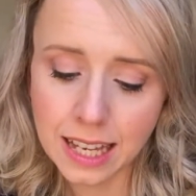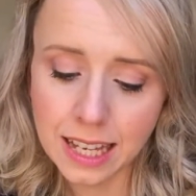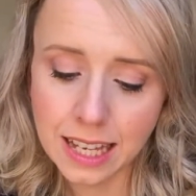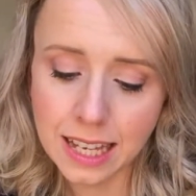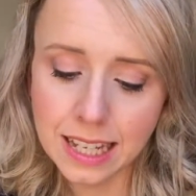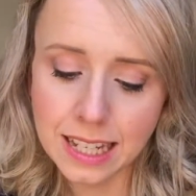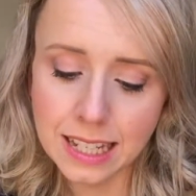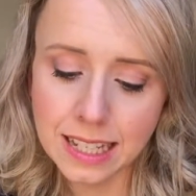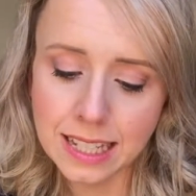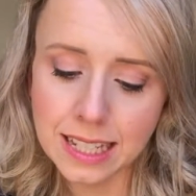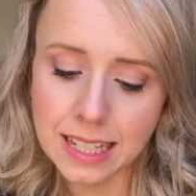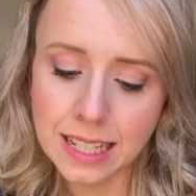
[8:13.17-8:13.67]

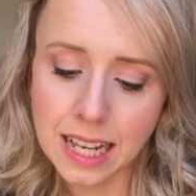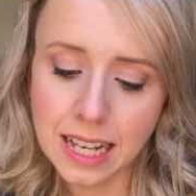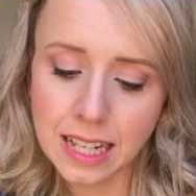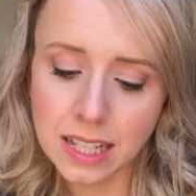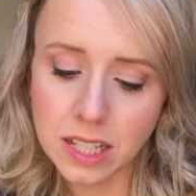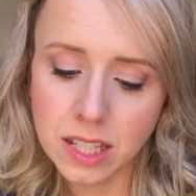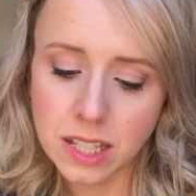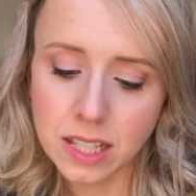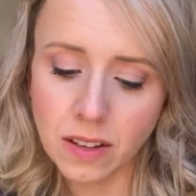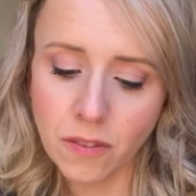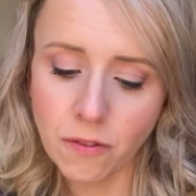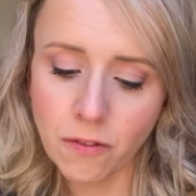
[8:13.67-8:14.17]
It
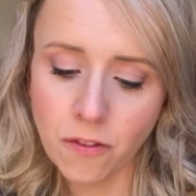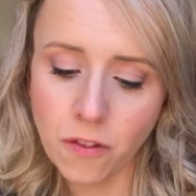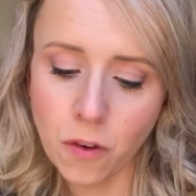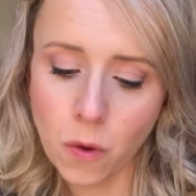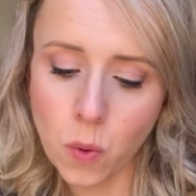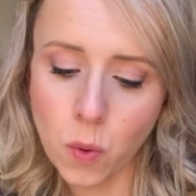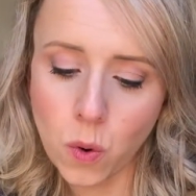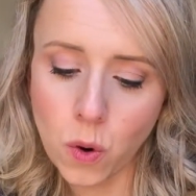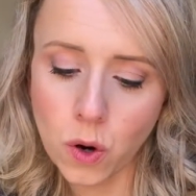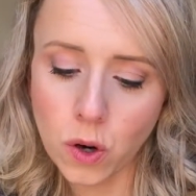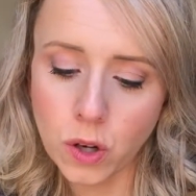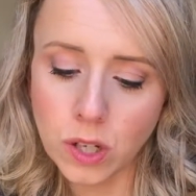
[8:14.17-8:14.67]
sells
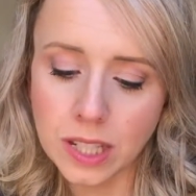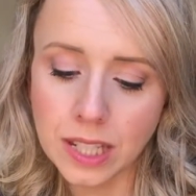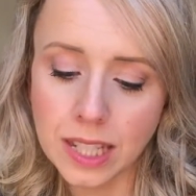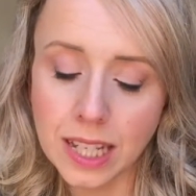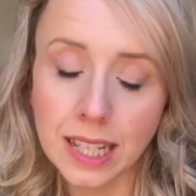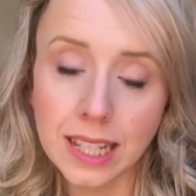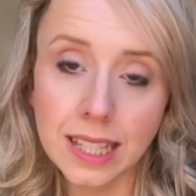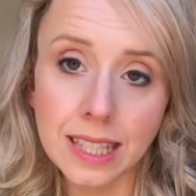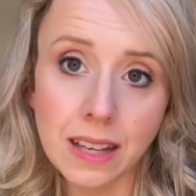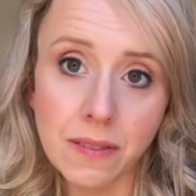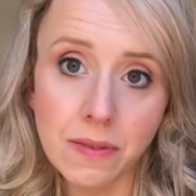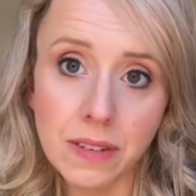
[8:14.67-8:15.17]
for
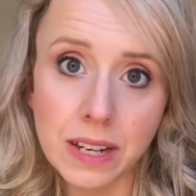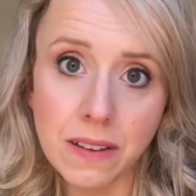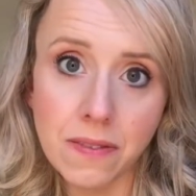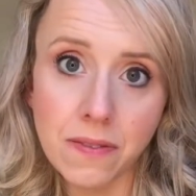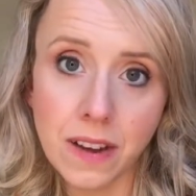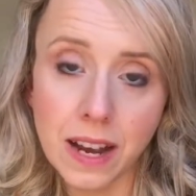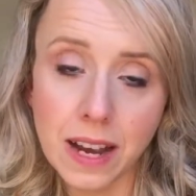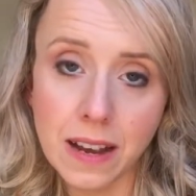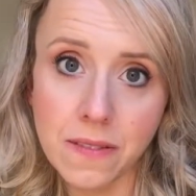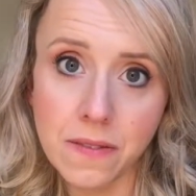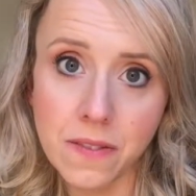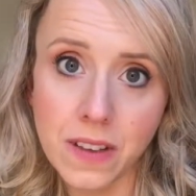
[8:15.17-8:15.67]

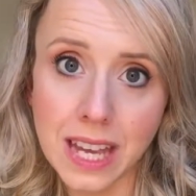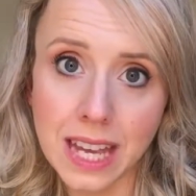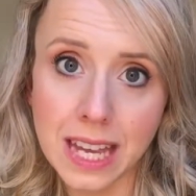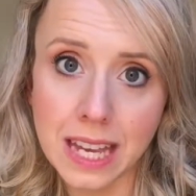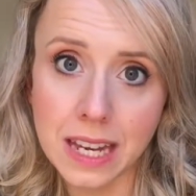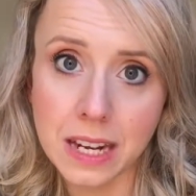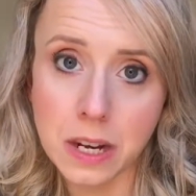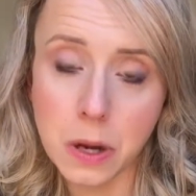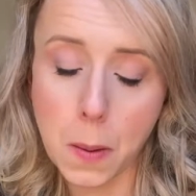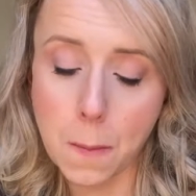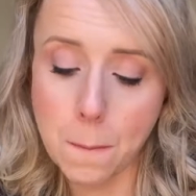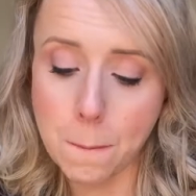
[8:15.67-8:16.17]
$6.75
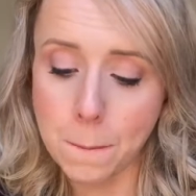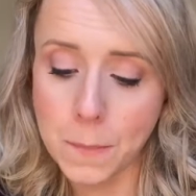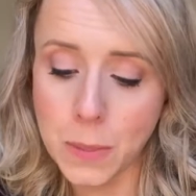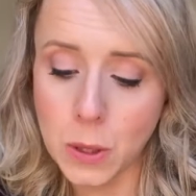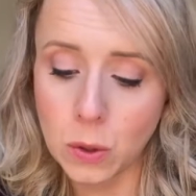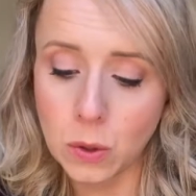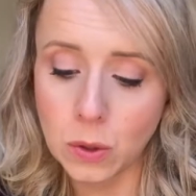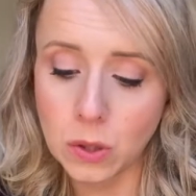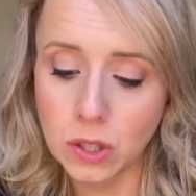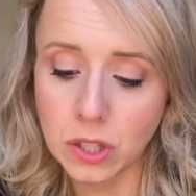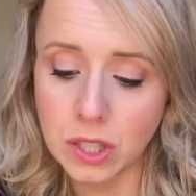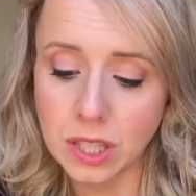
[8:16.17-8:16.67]
in
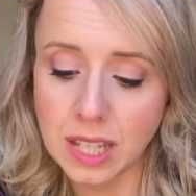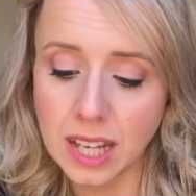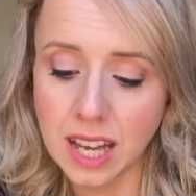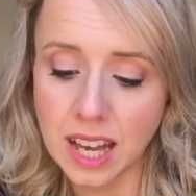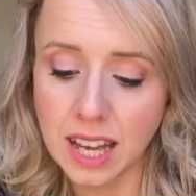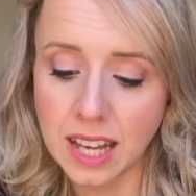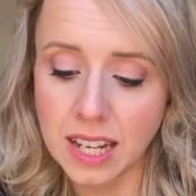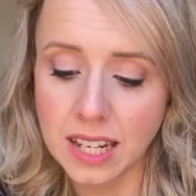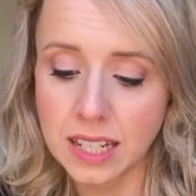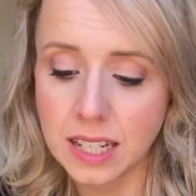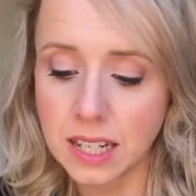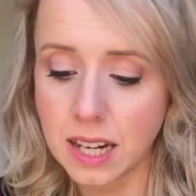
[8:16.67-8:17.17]
Boots
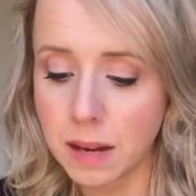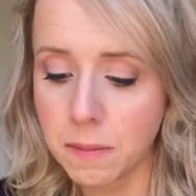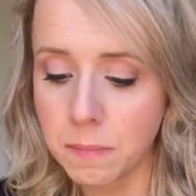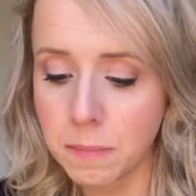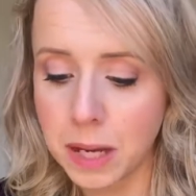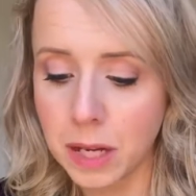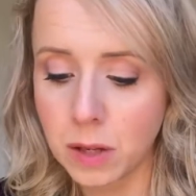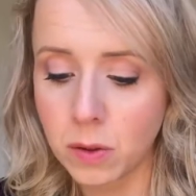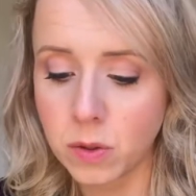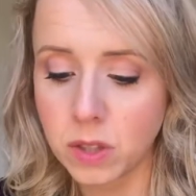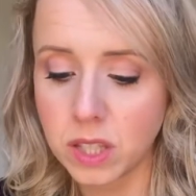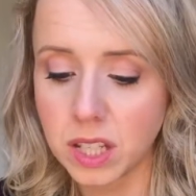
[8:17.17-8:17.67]
and
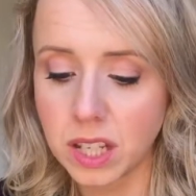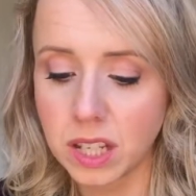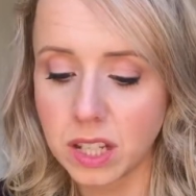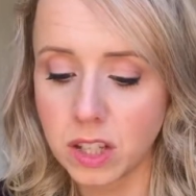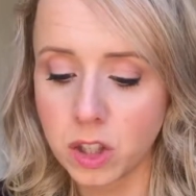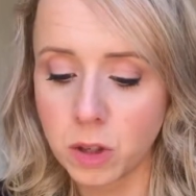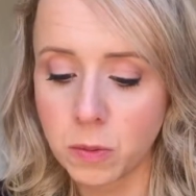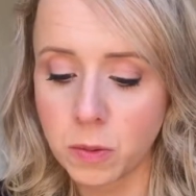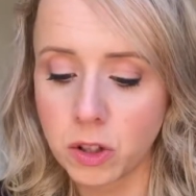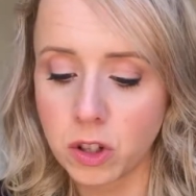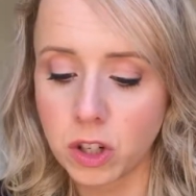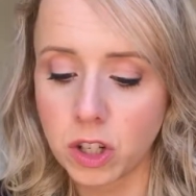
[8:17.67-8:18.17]
£9 in
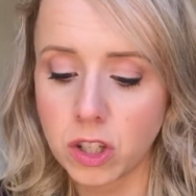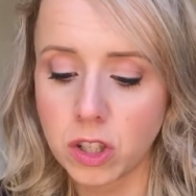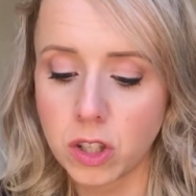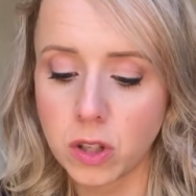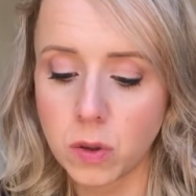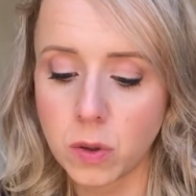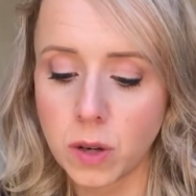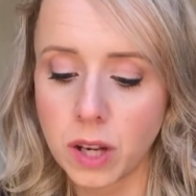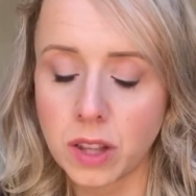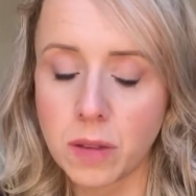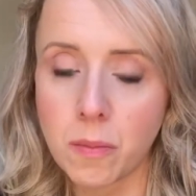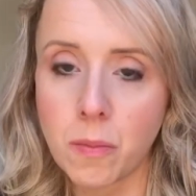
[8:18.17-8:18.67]
Superdrug,
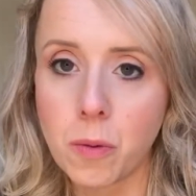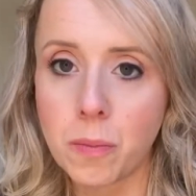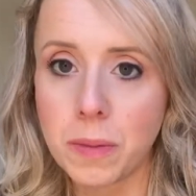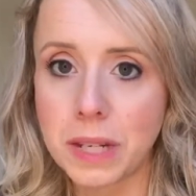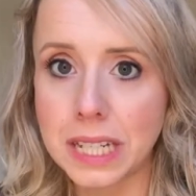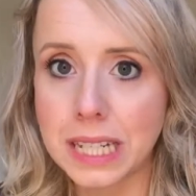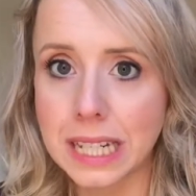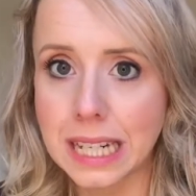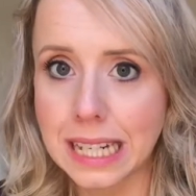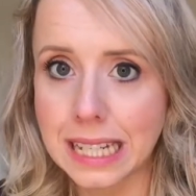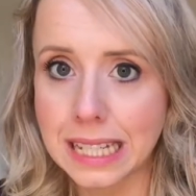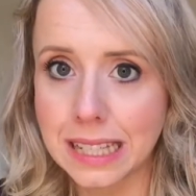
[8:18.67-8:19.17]
so at the
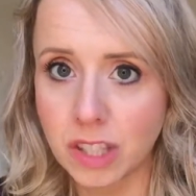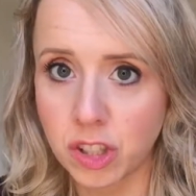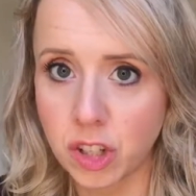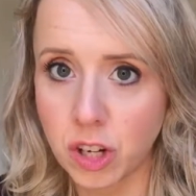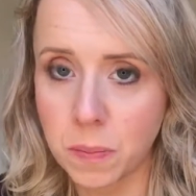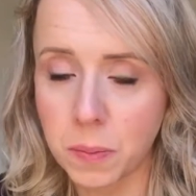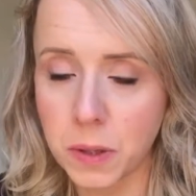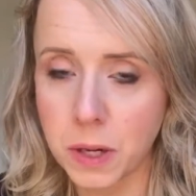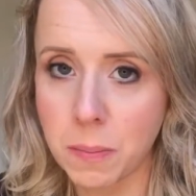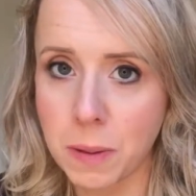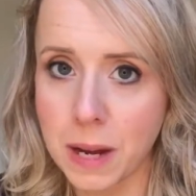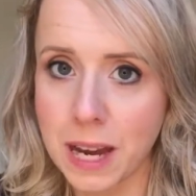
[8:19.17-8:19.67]
moment it's
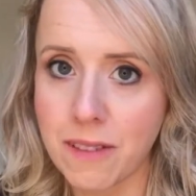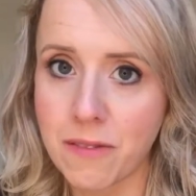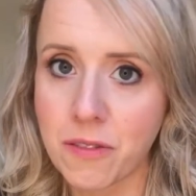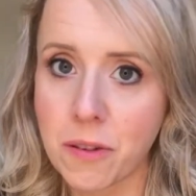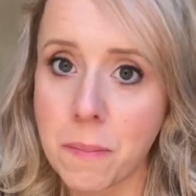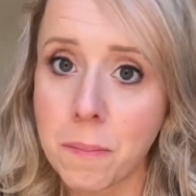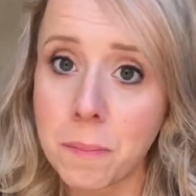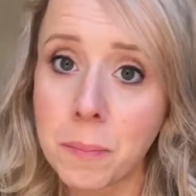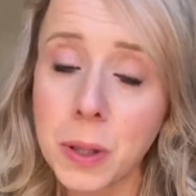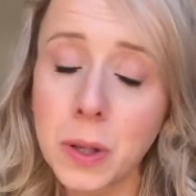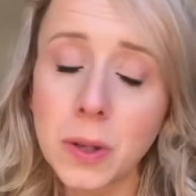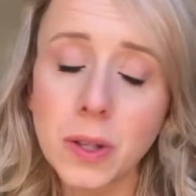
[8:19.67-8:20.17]
cheaper to buy it from
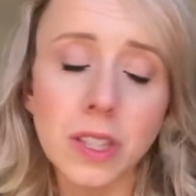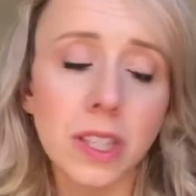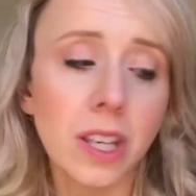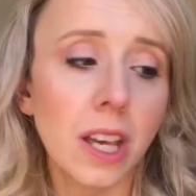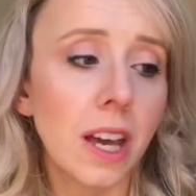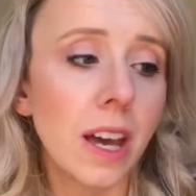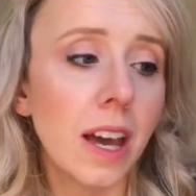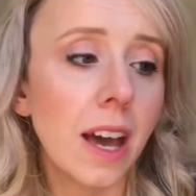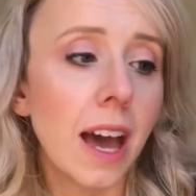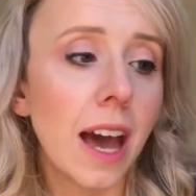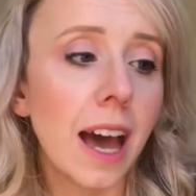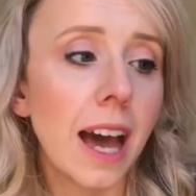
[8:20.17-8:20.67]
Boots.
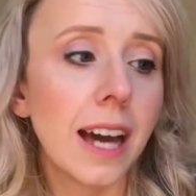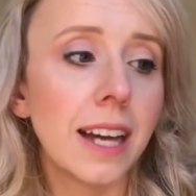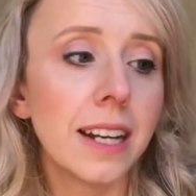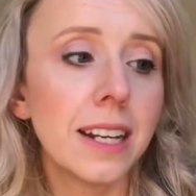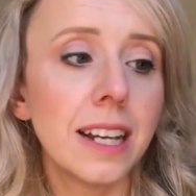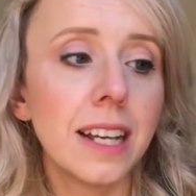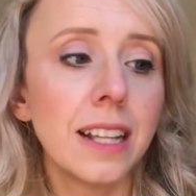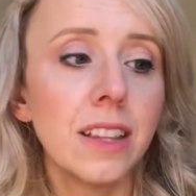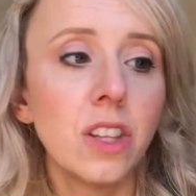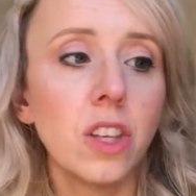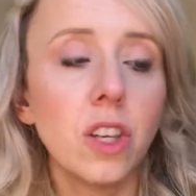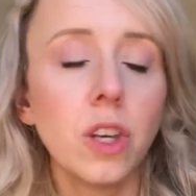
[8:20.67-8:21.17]
And
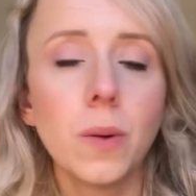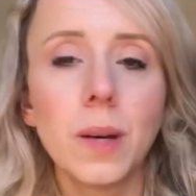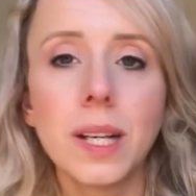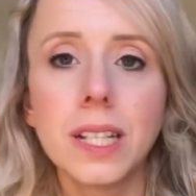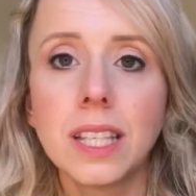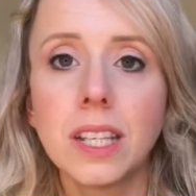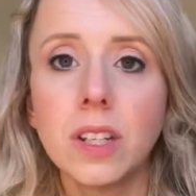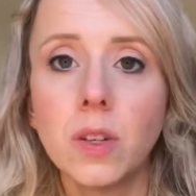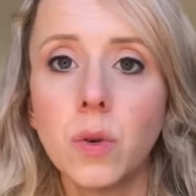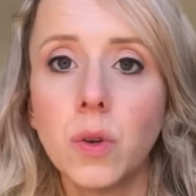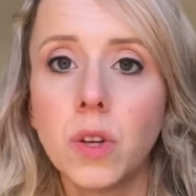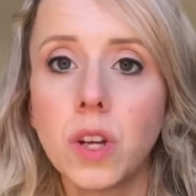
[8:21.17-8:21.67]
in the
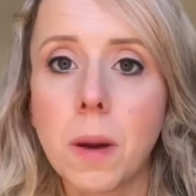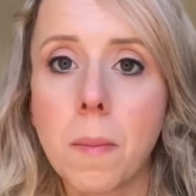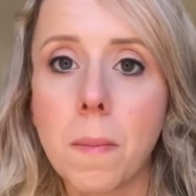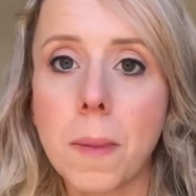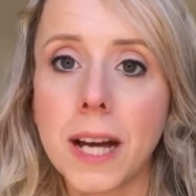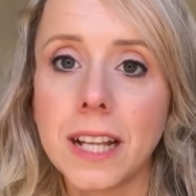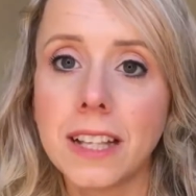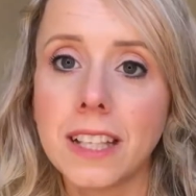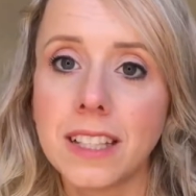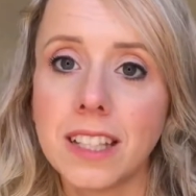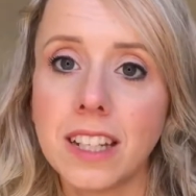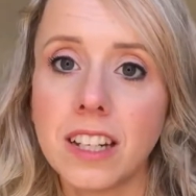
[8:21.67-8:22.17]
US, I know you can
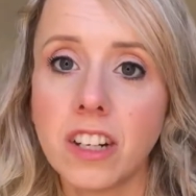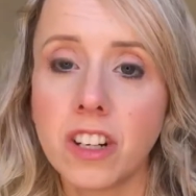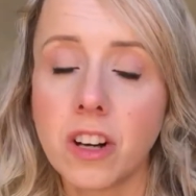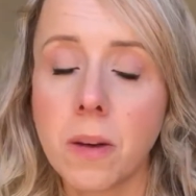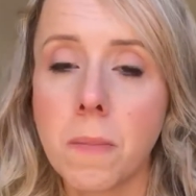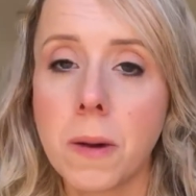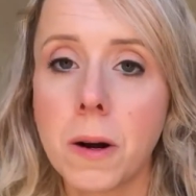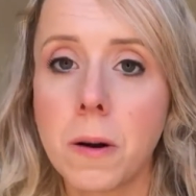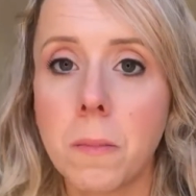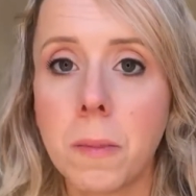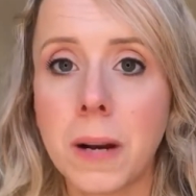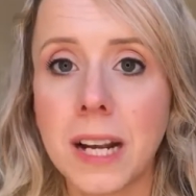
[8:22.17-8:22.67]
buy this in a
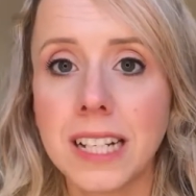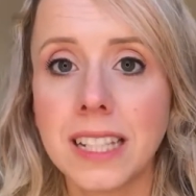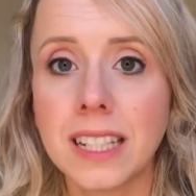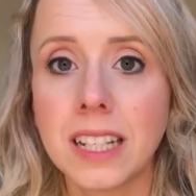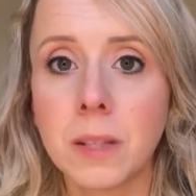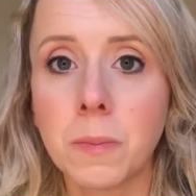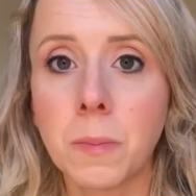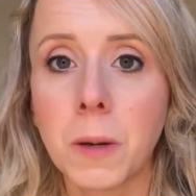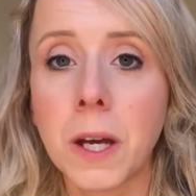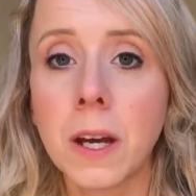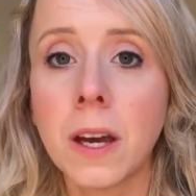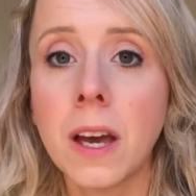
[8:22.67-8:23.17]
number of
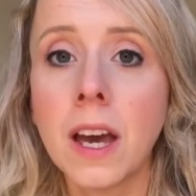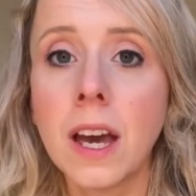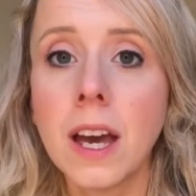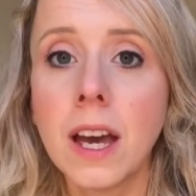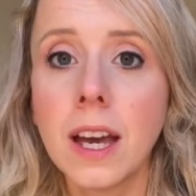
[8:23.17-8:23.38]
places, but